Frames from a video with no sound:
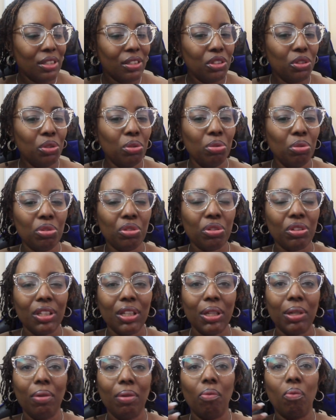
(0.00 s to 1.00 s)

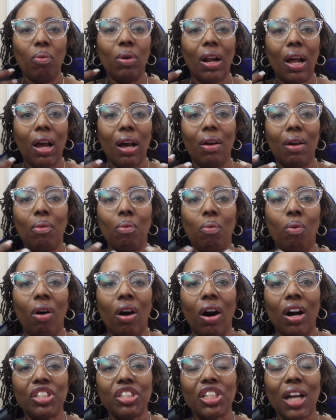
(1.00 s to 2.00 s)
usually when I
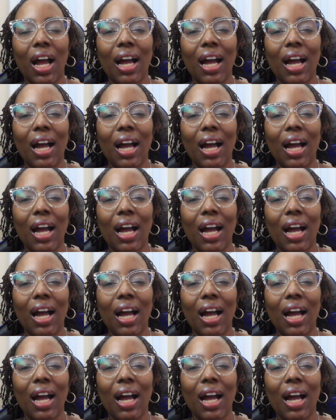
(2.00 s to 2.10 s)
wash,